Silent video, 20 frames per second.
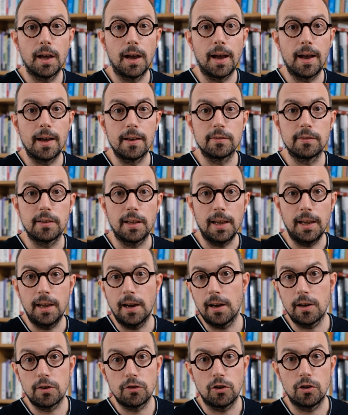as
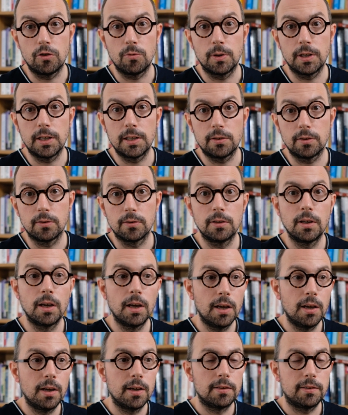AI generated
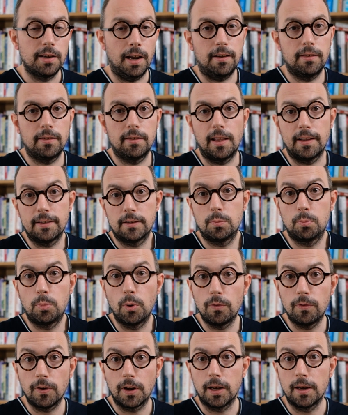text that's
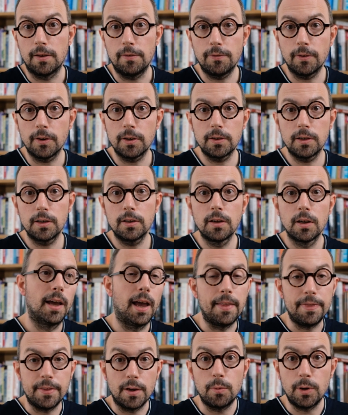perfectly fine,
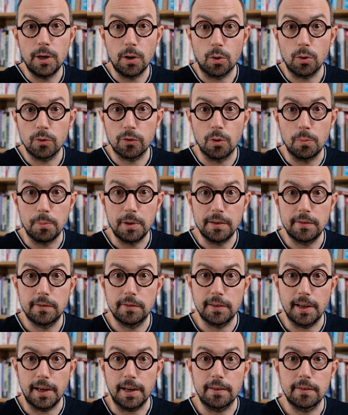and they will also miss
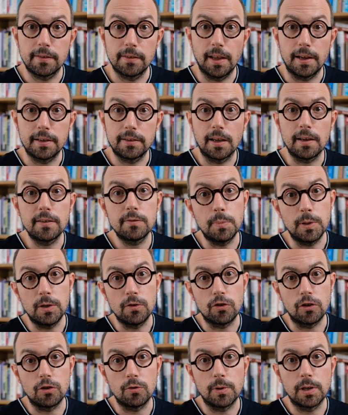text that has been
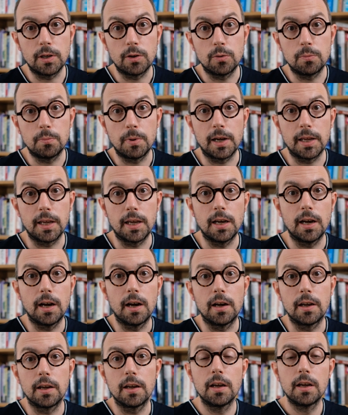generated by
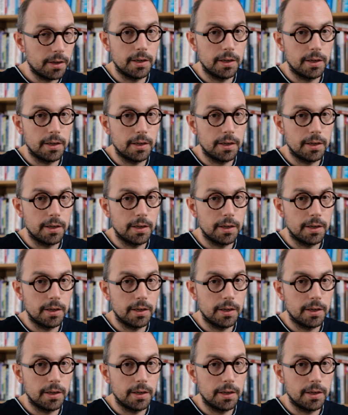AI.